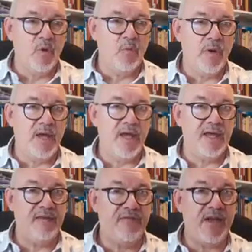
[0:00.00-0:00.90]
where
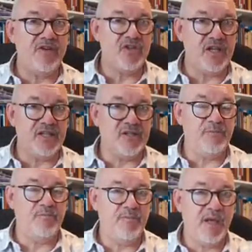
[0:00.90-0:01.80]

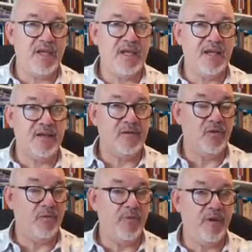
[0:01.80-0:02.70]
evangelism, making
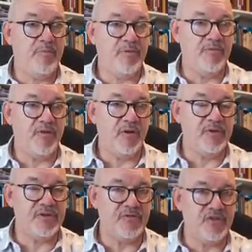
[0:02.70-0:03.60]
other people
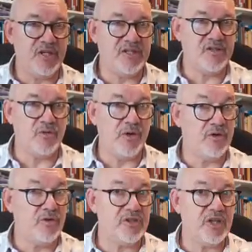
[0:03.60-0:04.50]
followers of Jesus or
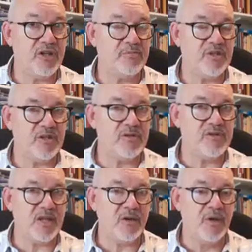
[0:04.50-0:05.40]
encouraging them to do
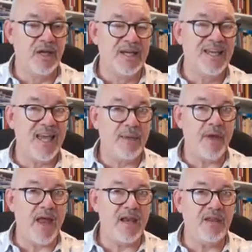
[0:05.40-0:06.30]
so, came
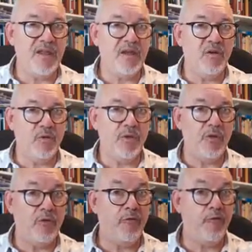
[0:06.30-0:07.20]
anything other
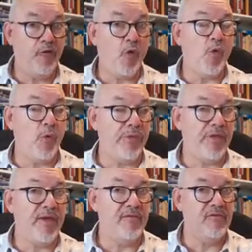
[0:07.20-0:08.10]
than fourth
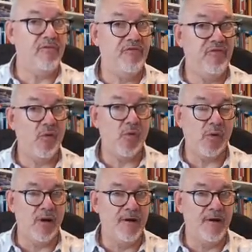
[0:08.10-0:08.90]
out of four.